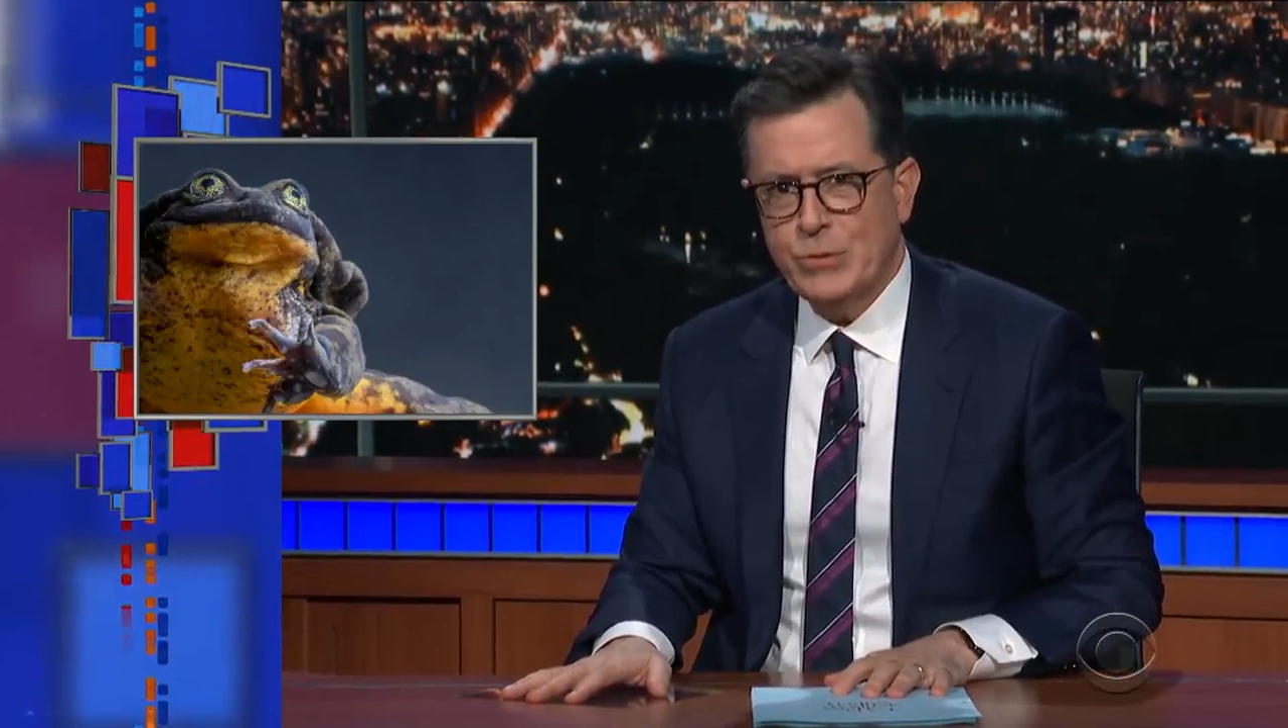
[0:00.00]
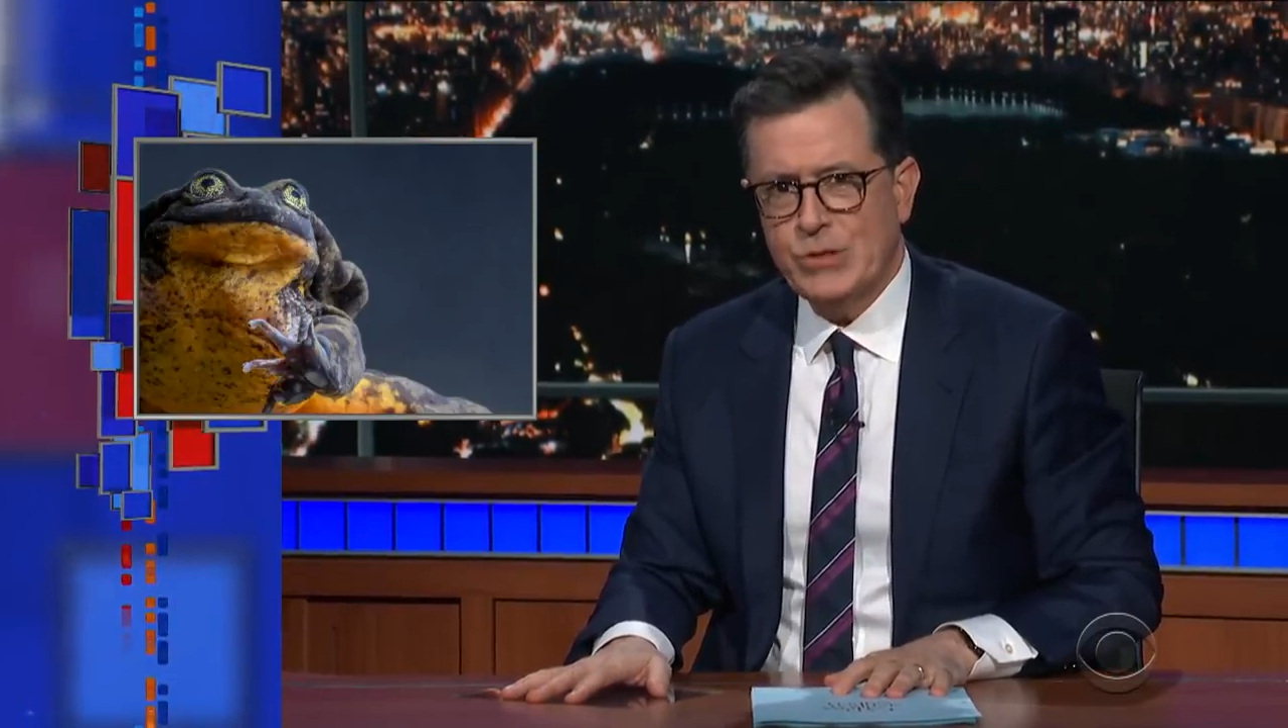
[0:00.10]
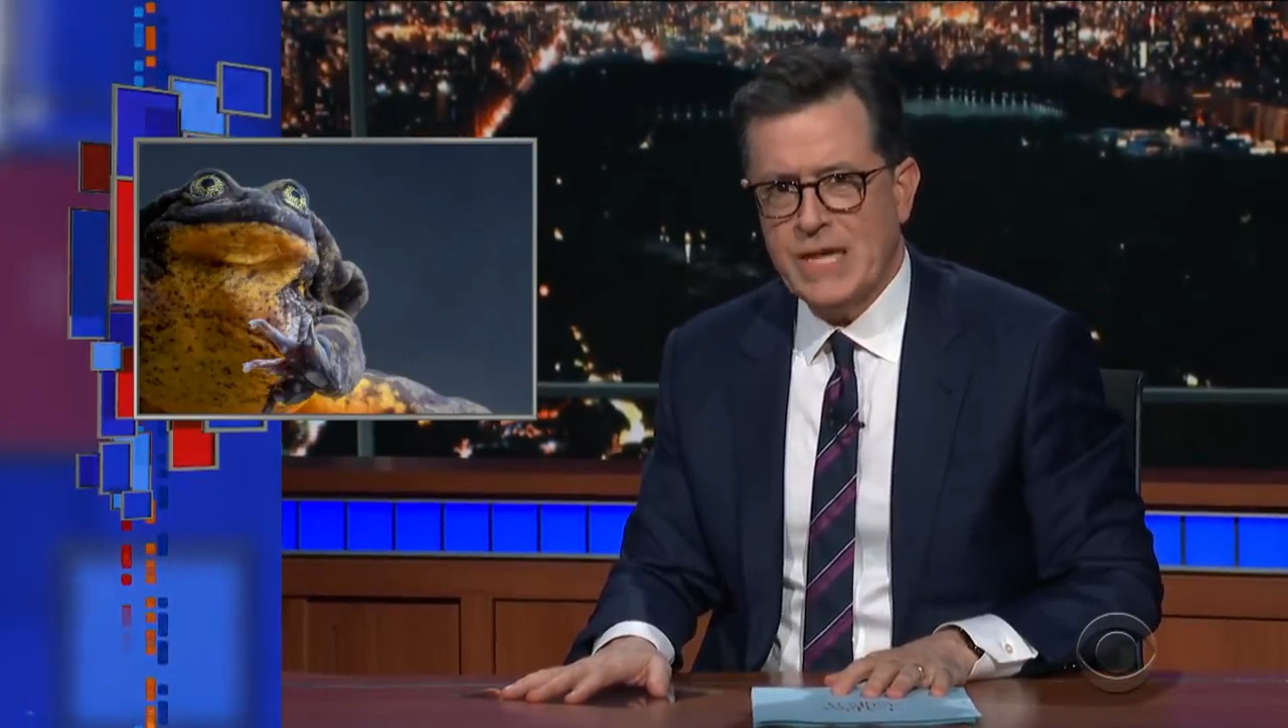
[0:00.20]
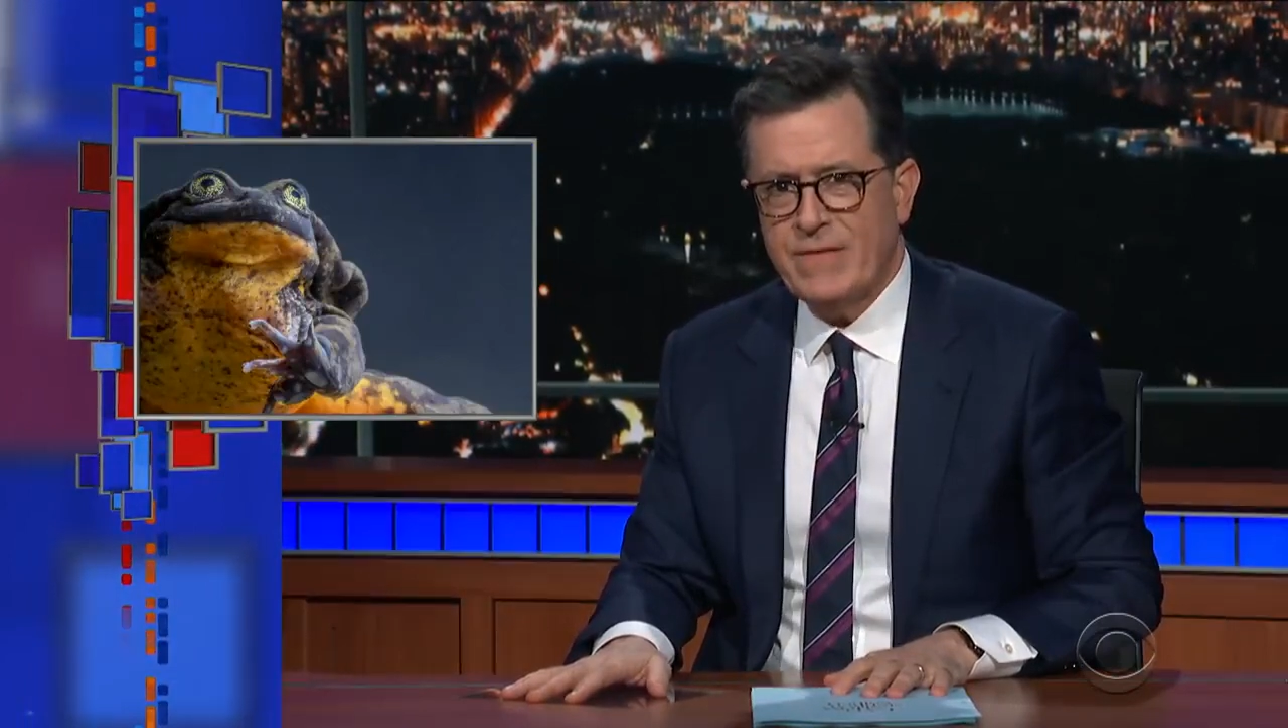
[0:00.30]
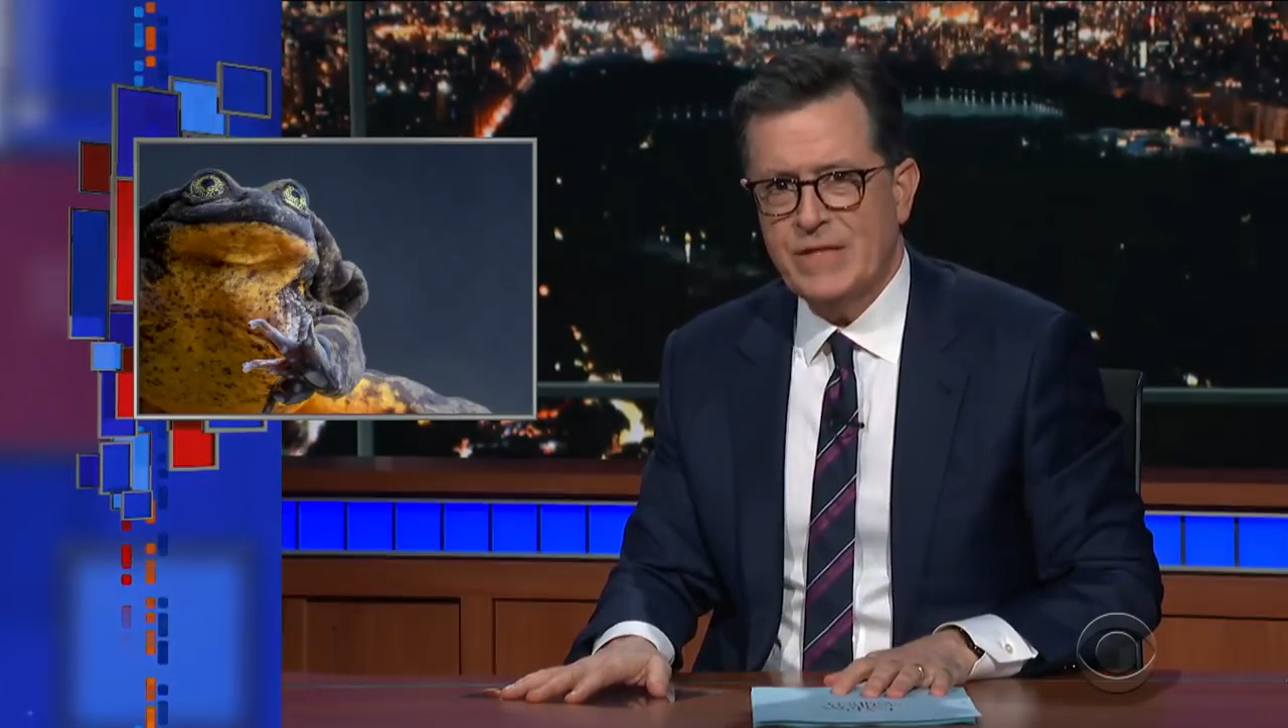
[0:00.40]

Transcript: to save